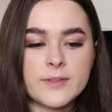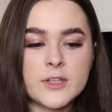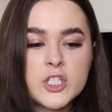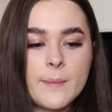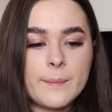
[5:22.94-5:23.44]
the
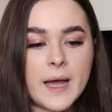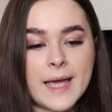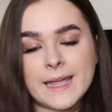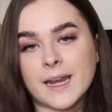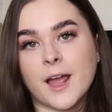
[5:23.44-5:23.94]
jumper
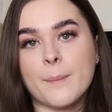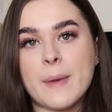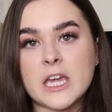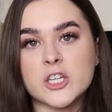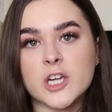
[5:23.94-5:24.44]
in like a
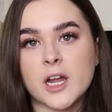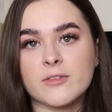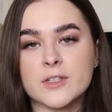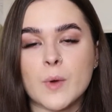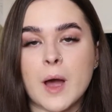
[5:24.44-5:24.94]
beige
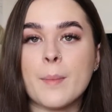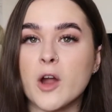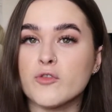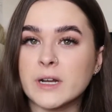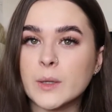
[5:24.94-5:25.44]
colour as well, but
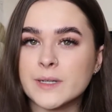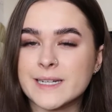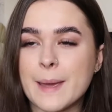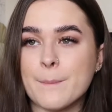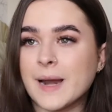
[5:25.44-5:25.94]
I really wanted
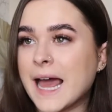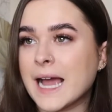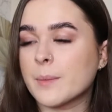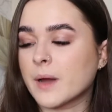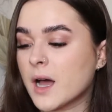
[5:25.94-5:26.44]
it in
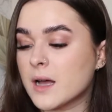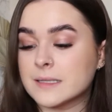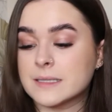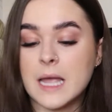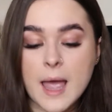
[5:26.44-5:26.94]
black
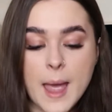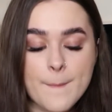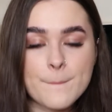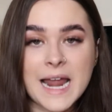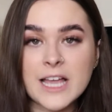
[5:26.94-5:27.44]
because
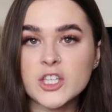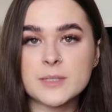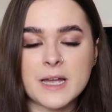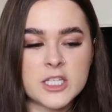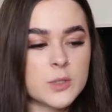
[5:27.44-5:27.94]
black
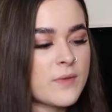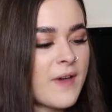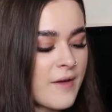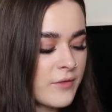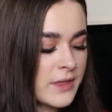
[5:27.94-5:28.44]
just matches with
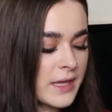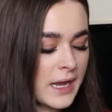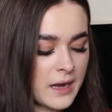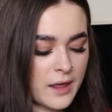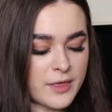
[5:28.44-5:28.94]
everything
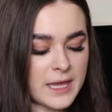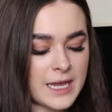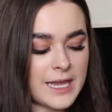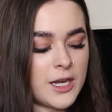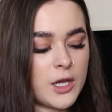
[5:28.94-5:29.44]
and I
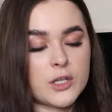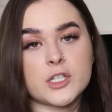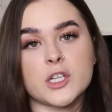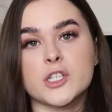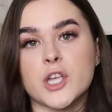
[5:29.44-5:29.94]
think it
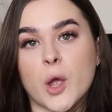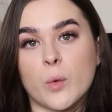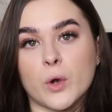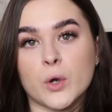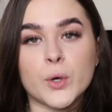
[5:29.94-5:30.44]
looks
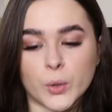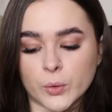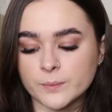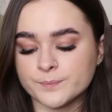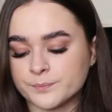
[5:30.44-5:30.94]
so
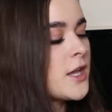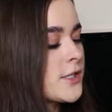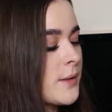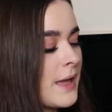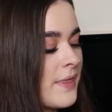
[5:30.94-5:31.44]
cool.
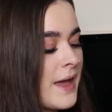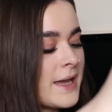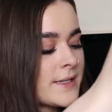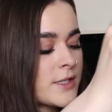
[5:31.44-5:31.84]
So yeah, that